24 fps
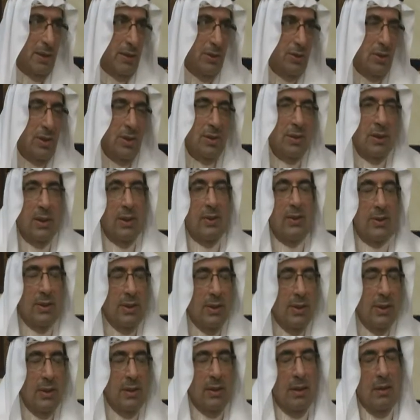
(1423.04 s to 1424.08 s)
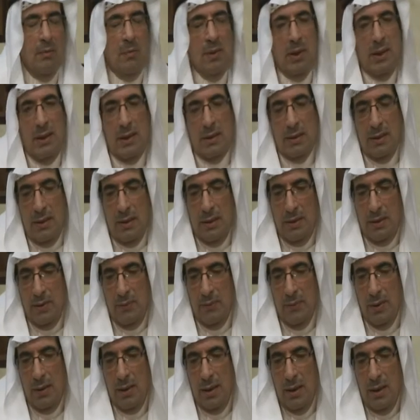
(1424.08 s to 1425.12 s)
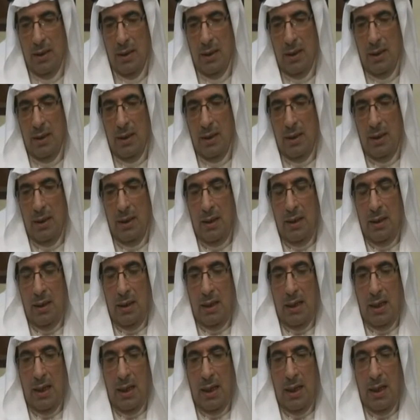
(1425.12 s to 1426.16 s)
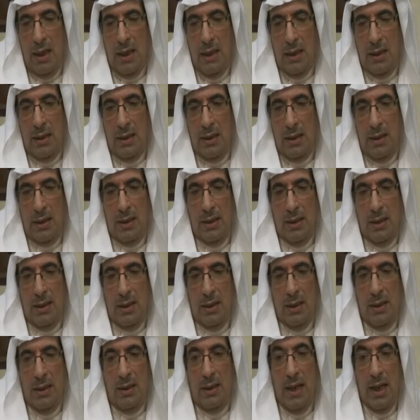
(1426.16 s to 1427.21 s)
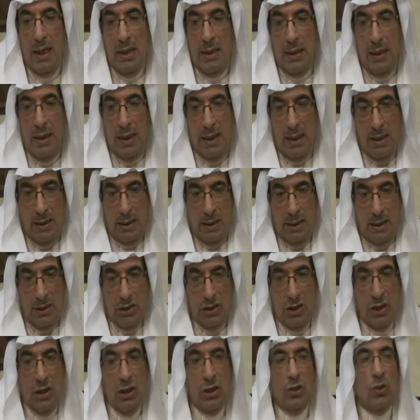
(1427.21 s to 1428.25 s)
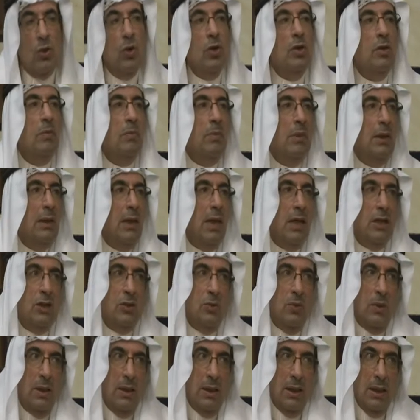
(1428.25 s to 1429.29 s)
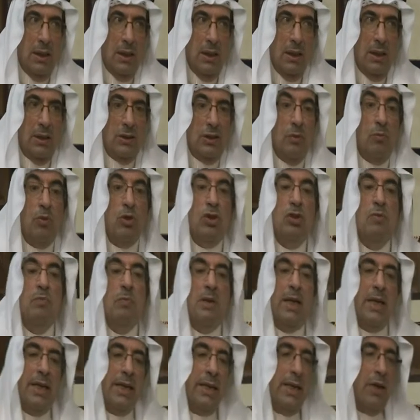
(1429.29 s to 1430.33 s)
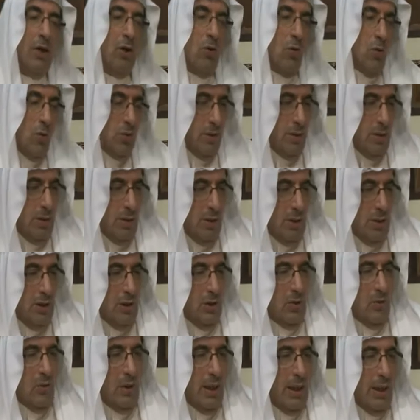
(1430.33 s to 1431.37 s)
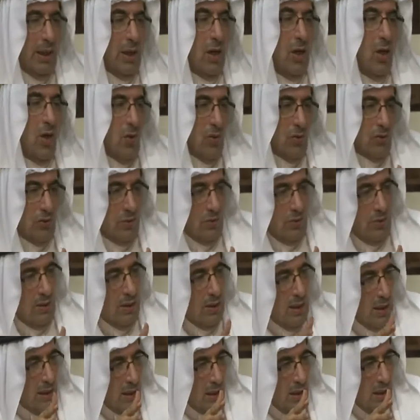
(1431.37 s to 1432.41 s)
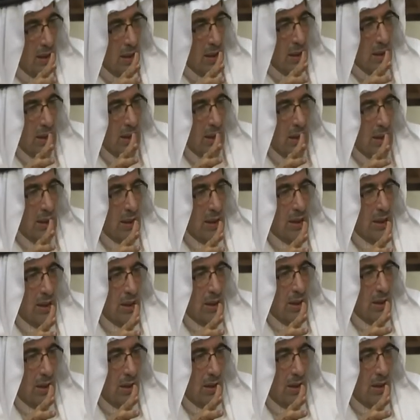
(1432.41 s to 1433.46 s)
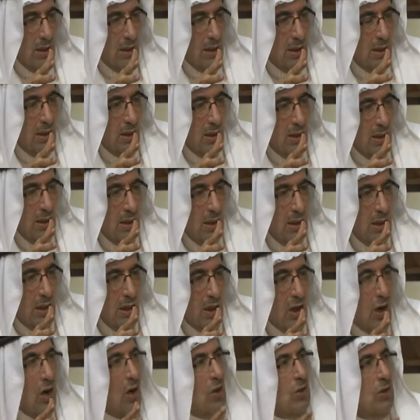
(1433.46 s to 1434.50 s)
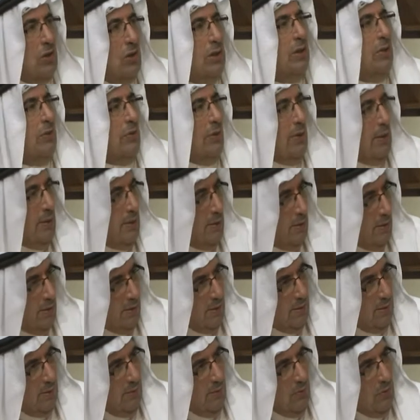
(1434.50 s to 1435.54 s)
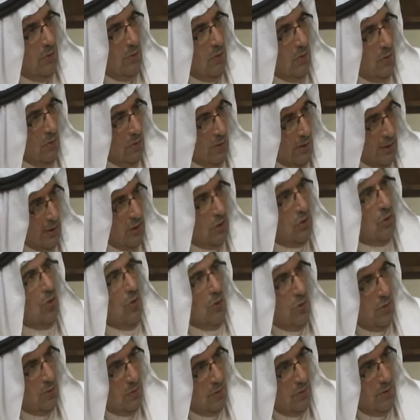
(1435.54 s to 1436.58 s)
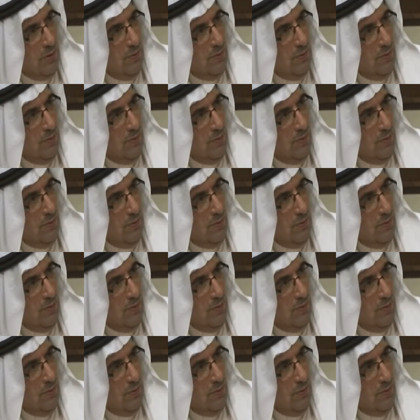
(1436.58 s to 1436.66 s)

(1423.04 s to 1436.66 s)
She's a Christian Lebanese lady. And that lady, she taught me, actually, she put me in a road, like a horse, like a horse in a race, or a race horse.